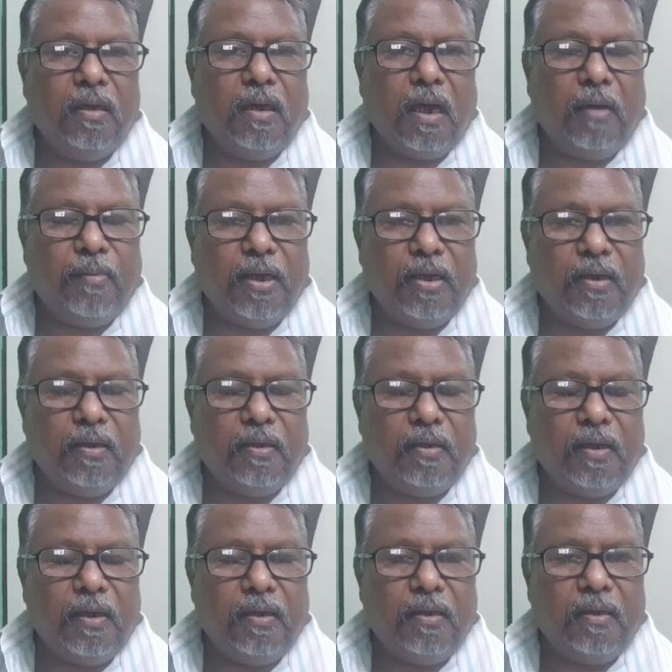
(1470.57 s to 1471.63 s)

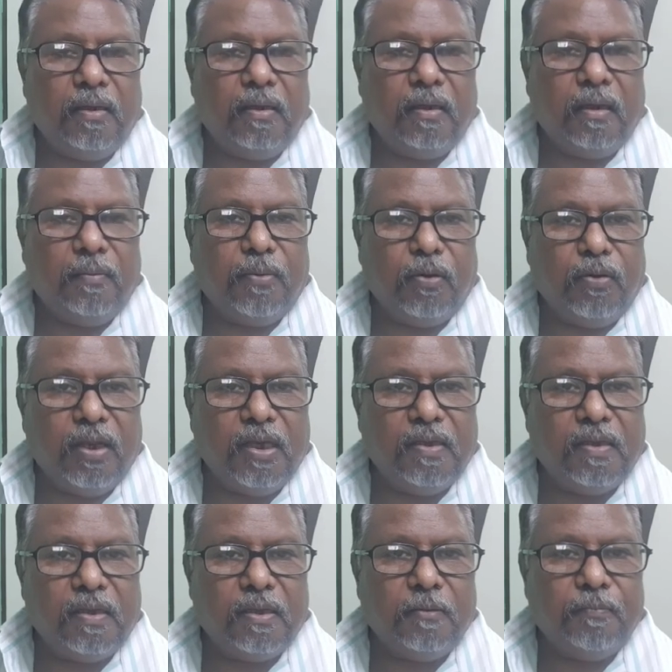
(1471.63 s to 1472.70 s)
Then
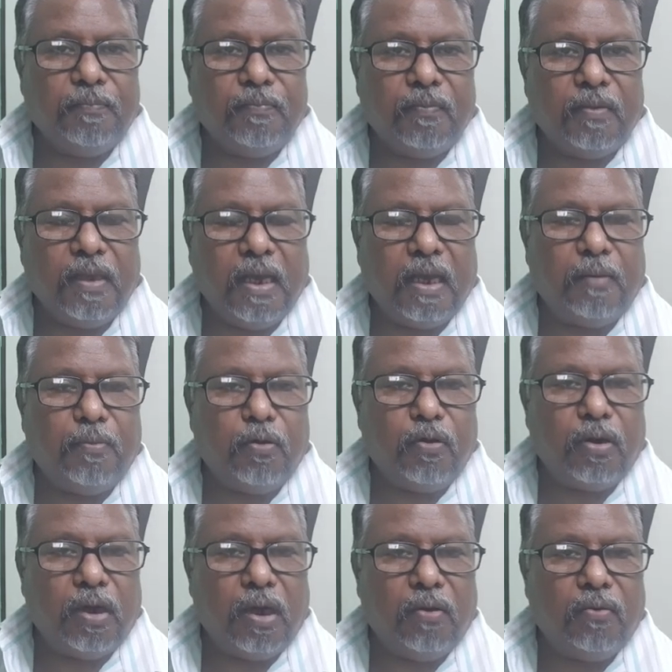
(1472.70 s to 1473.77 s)
proteins, they are
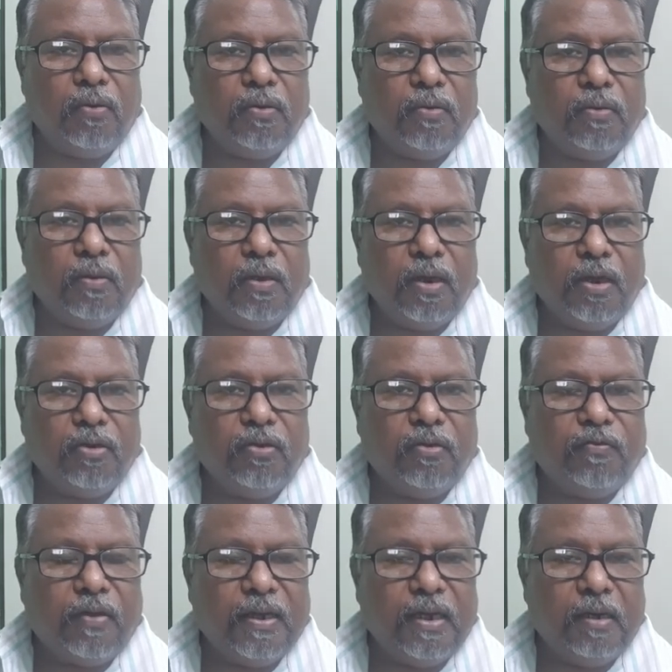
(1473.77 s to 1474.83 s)
broken down into the
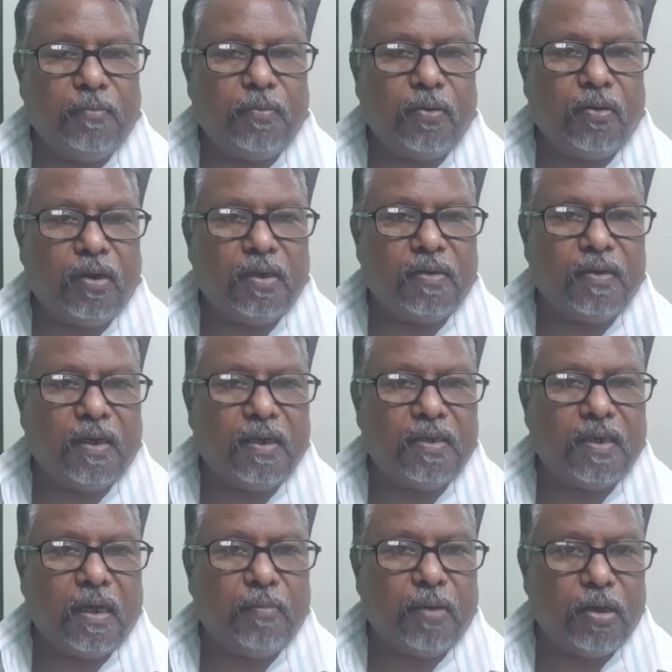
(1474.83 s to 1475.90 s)
final products, that is
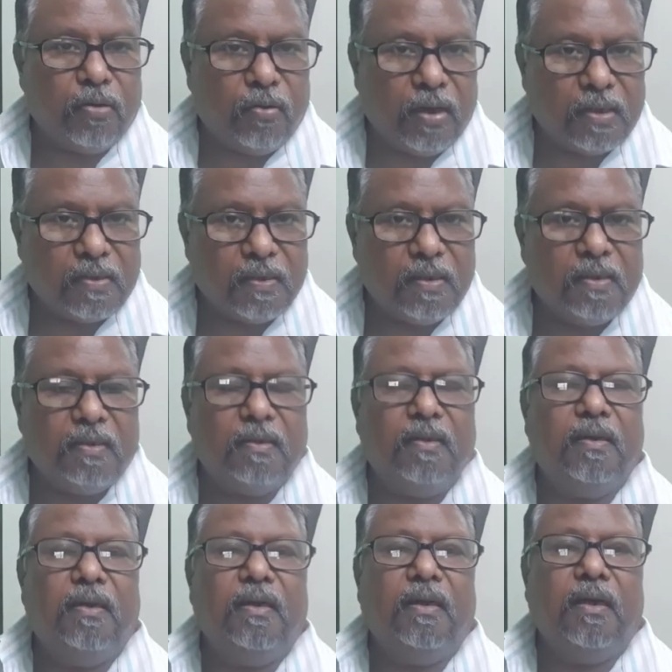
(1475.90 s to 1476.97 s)
amino acids.
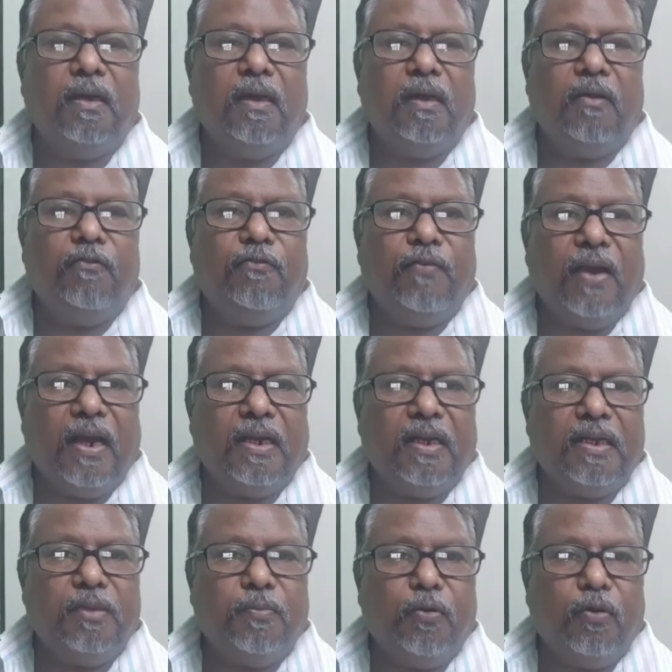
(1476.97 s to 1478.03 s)
Fat
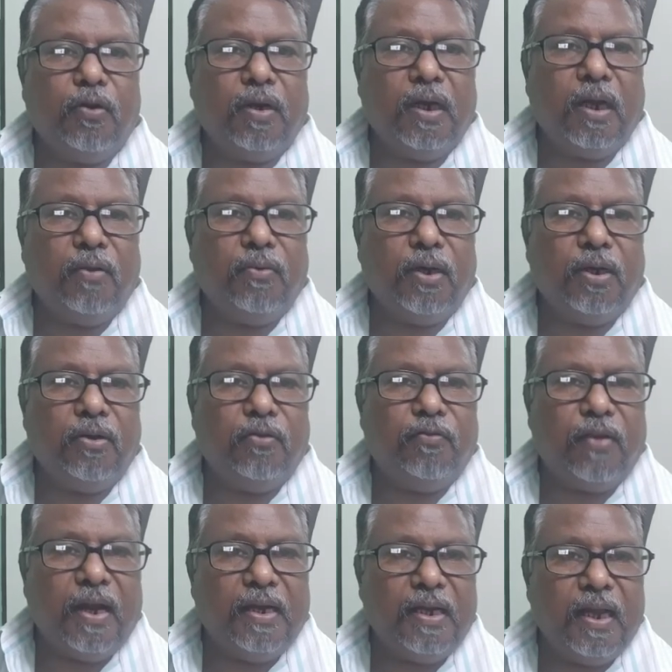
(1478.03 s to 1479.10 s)
is broken down into
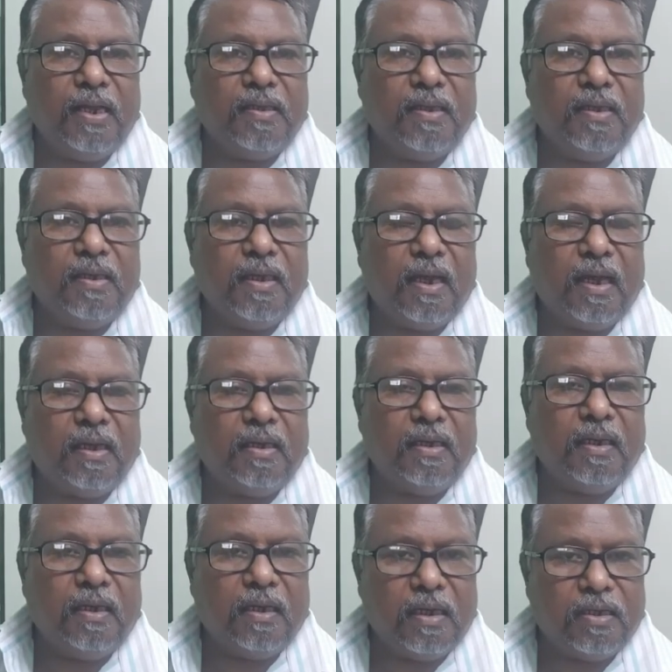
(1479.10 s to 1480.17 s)
fatty acid and
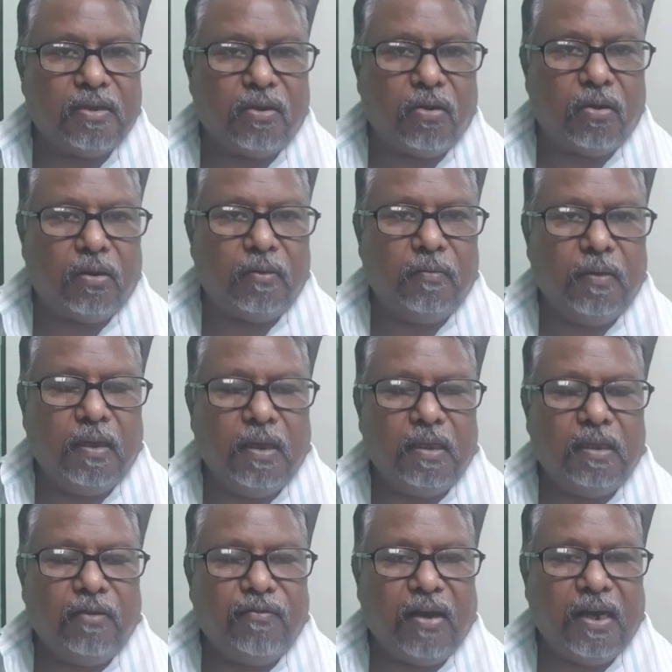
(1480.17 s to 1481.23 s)
glycerol.
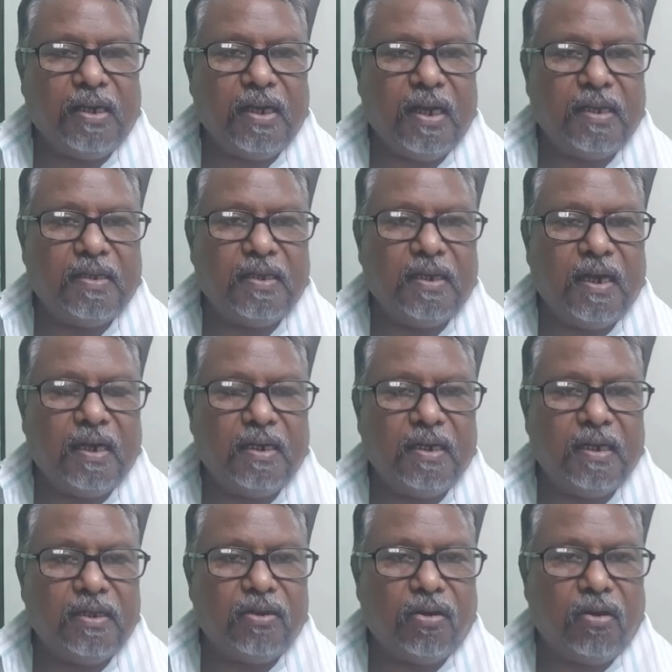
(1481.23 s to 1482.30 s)
The fatty acid and
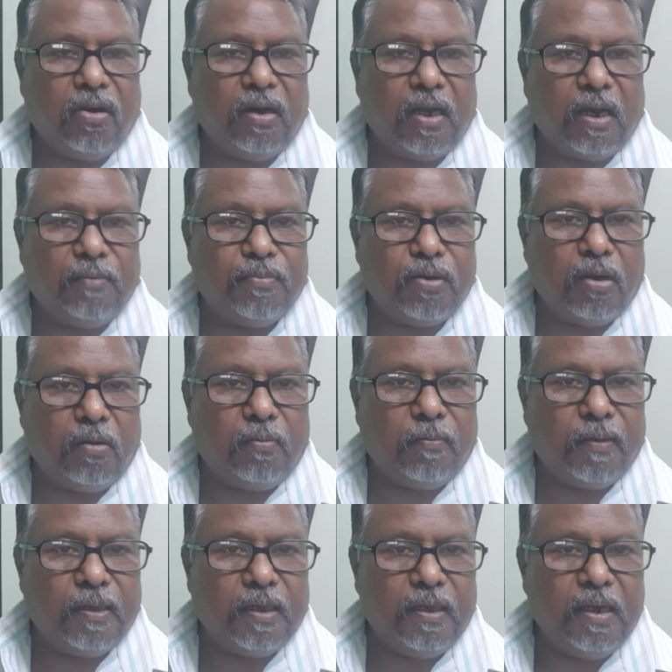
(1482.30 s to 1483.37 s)
glycerol are absorbed
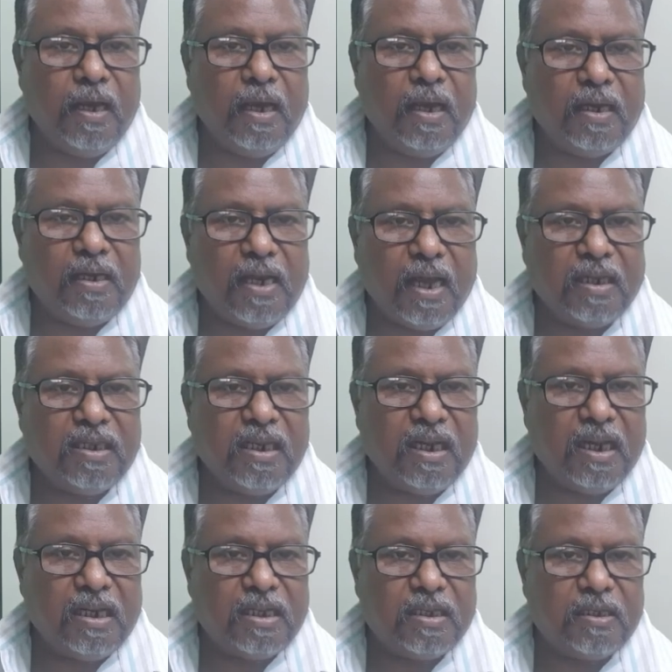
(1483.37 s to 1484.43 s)
by the
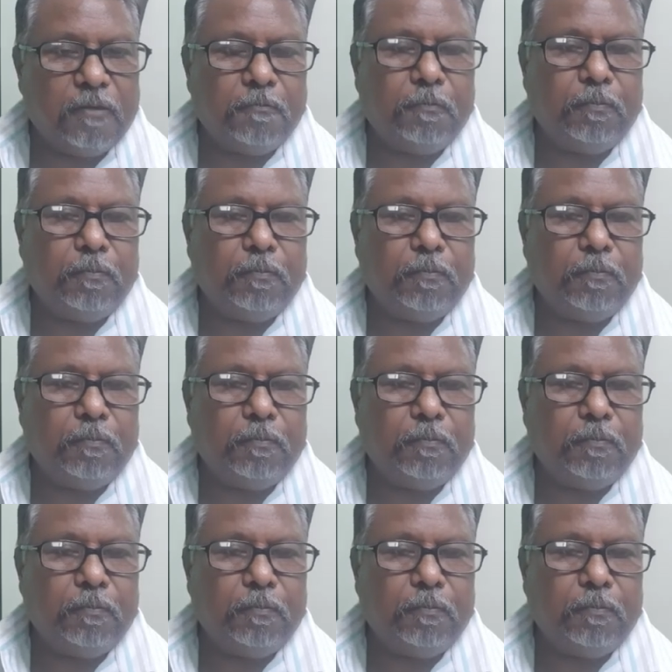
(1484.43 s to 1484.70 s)
lacteals